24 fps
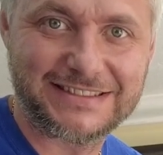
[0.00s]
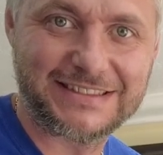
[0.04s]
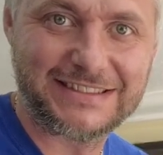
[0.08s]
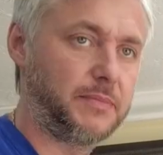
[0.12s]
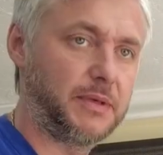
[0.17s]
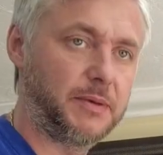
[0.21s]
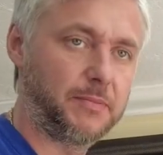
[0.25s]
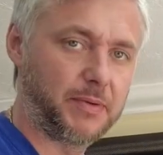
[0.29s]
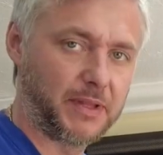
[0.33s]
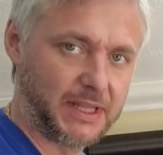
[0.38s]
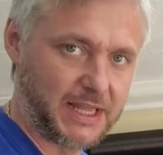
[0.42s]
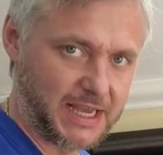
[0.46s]

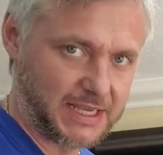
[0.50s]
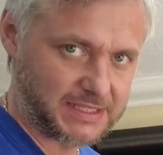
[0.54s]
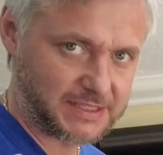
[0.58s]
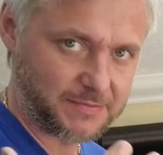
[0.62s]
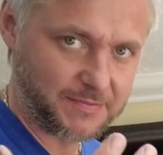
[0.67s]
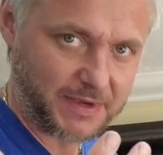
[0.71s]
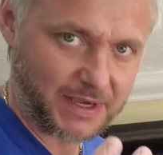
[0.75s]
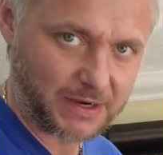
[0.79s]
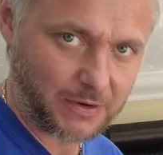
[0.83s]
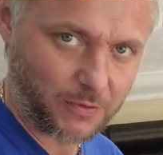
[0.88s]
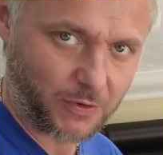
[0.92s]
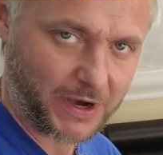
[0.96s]
People ask
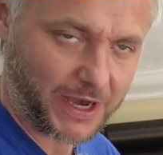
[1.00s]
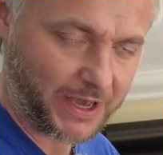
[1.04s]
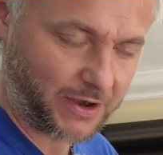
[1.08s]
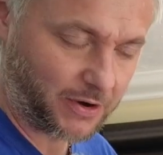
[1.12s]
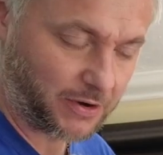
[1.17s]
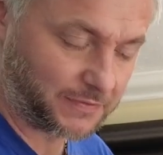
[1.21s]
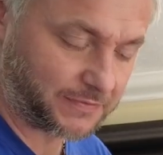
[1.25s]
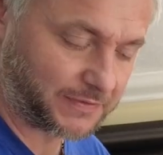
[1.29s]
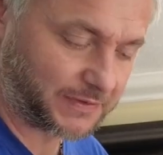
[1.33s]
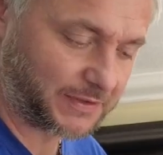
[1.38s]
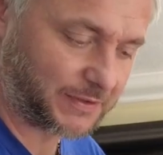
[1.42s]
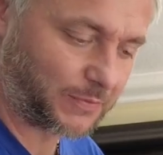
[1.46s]
me quite
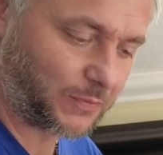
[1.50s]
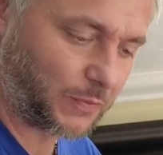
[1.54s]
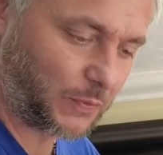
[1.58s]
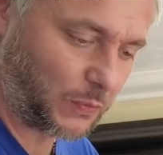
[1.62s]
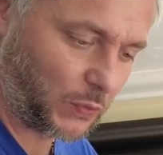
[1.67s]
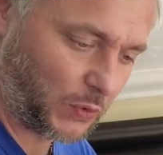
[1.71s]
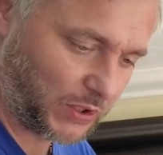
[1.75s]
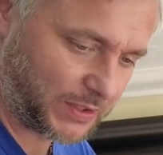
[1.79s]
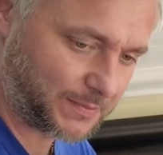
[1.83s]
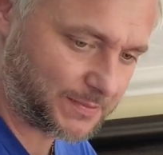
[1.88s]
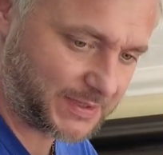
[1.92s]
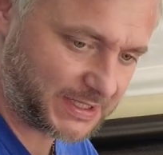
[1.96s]
often,
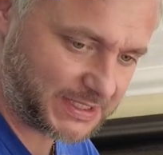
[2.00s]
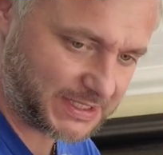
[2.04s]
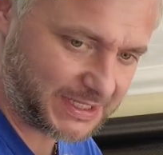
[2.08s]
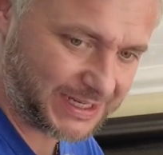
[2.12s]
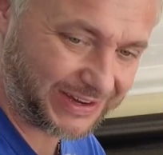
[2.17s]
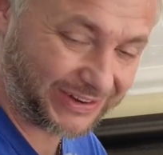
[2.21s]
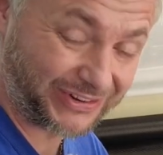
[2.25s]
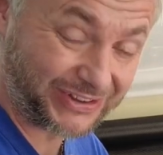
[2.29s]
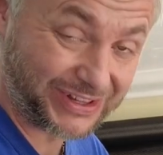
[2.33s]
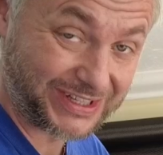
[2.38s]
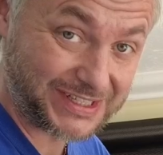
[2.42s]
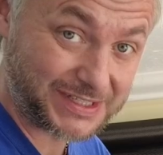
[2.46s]
what
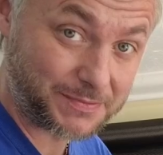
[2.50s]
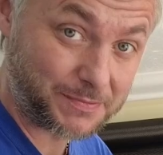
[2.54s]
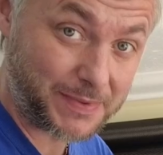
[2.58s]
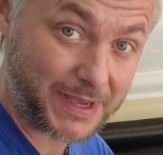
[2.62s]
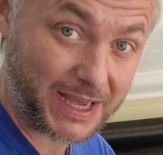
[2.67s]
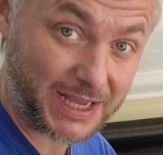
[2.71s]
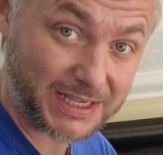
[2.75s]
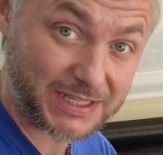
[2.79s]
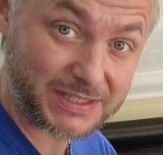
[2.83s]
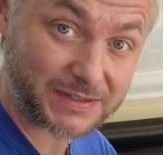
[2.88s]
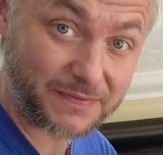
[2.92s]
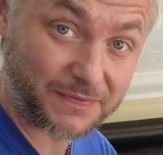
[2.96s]
material is
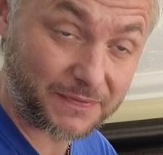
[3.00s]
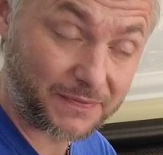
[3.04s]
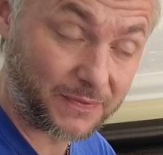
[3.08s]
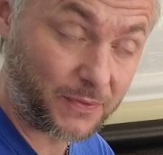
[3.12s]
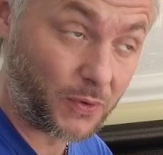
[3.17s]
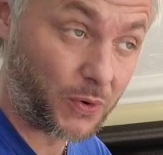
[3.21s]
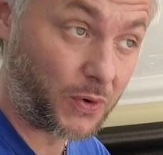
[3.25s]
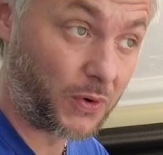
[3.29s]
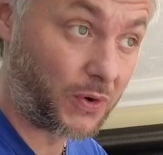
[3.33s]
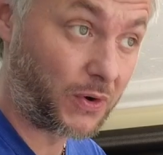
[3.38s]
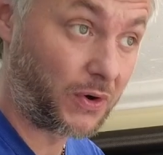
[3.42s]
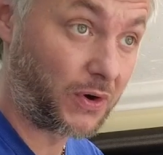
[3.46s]
best
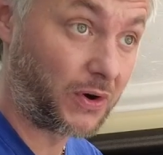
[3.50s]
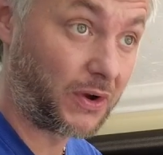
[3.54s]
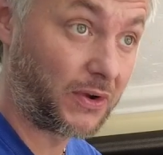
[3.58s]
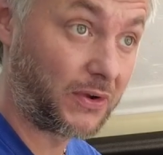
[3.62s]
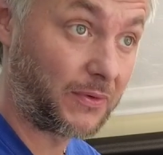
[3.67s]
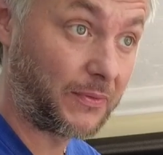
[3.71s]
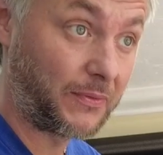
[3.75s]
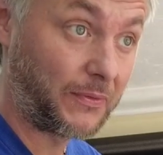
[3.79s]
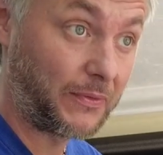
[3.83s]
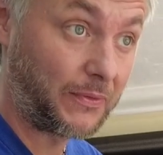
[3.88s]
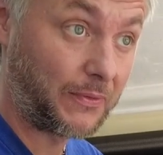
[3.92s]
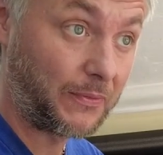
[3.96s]
for
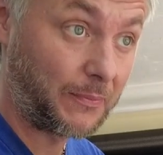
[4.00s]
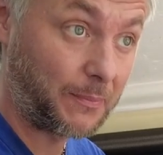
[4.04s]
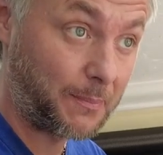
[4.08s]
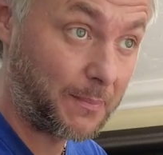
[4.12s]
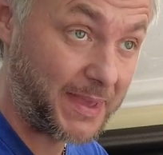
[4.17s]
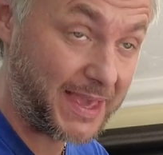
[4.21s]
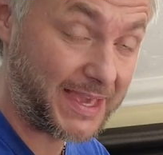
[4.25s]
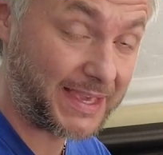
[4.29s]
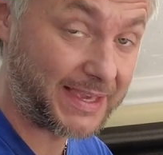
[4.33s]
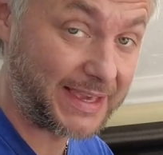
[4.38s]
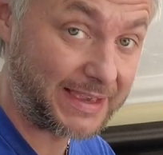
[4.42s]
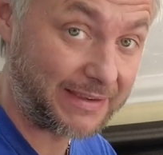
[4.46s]

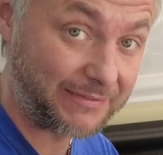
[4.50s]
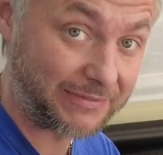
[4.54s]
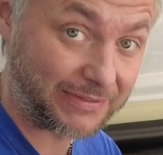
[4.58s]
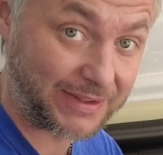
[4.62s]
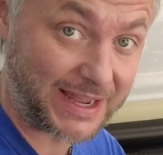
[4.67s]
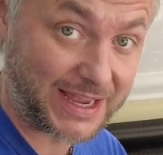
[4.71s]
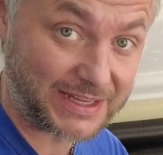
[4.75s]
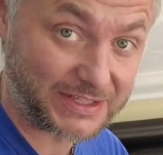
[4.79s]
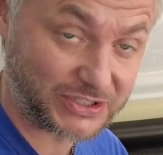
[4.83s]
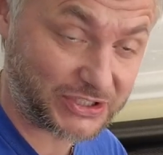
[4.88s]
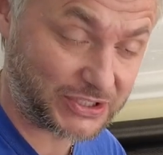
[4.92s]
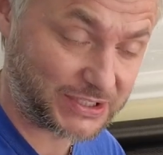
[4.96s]
making
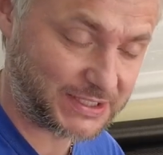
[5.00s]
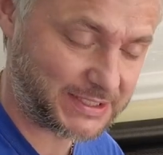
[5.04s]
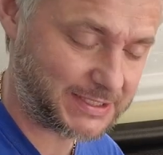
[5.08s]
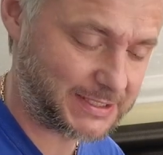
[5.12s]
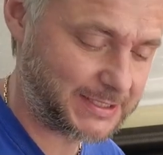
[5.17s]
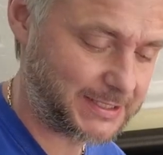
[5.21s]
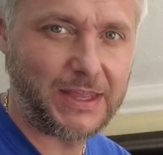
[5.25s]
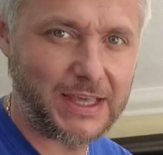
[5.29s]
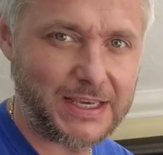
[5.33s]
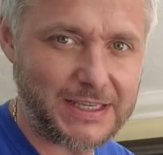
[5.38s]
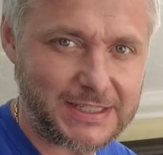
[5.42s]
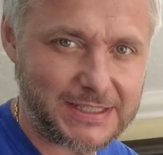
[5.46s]
flanges?
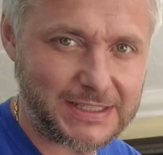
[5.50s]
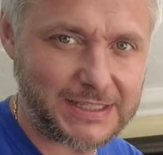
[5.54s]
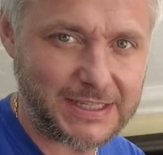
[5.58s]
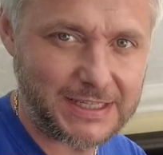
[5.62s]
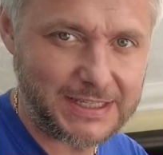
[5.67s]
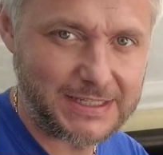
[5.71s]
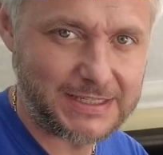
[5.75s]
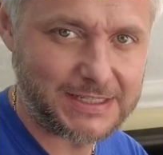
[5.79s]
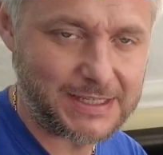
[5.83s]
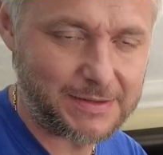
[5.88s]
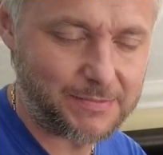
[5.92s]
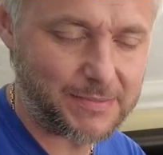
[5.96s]
This
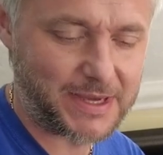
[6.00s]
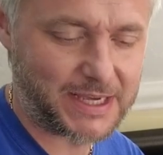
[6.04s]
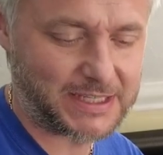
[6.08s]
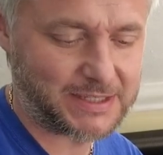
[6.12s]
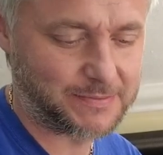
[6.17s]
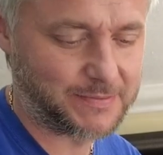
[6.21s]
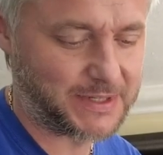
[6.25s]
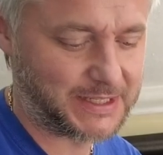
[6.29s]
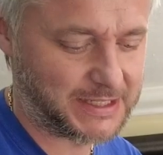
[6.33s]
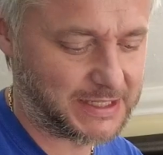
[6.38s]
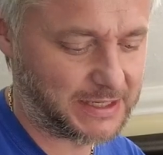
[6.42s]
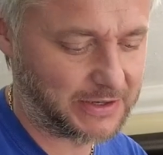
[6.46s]
is the
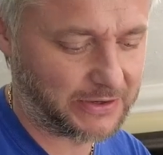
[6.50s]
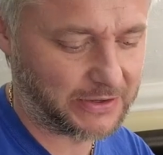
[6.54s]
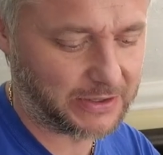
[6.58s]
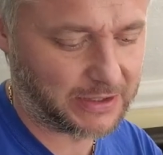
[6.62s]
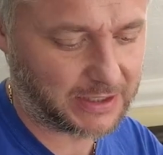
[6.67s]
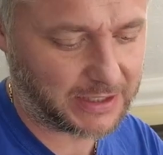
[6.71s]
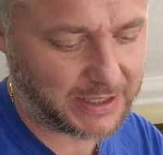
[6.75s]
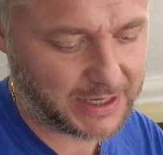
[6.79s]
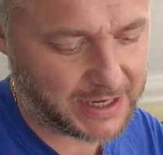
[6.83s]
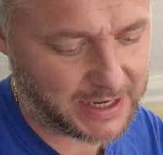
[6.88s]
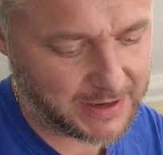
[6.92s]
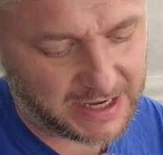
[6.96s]
best material.
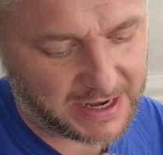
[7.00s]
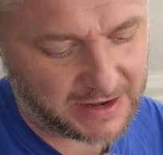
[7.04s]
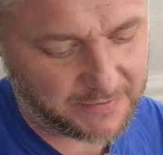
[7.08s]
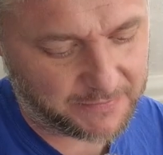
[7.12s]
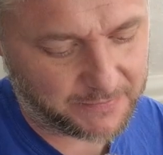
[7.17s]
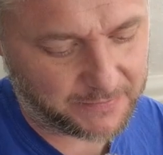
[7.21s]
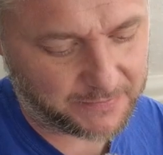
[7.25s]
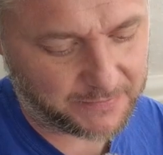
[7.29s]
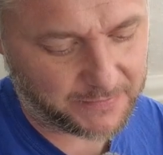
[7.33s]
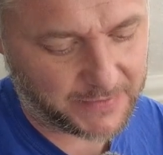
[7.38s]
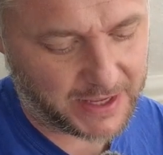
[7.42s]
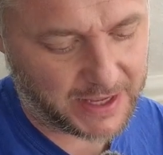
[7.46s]

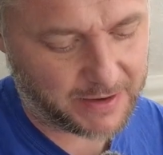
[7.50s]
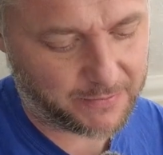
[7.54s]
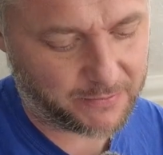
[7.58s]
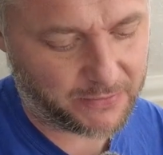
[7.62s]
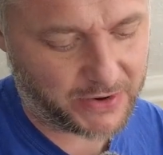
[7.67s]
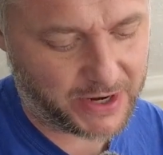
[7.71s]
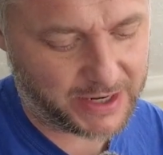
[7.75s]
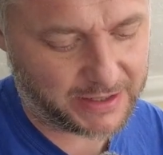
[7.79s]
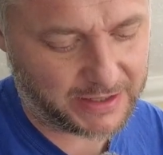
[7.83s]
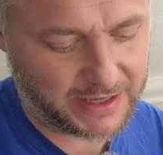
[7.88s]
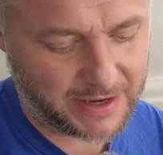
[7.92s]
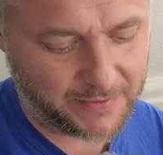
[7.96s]
Some
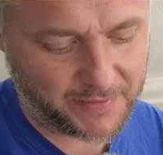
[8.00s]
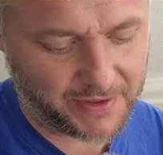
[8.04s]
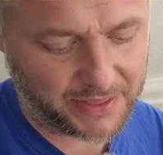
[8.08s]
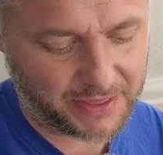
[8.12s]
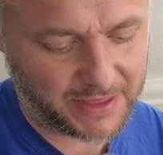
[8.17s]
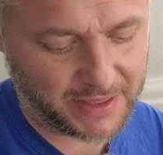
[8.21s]
brand name, I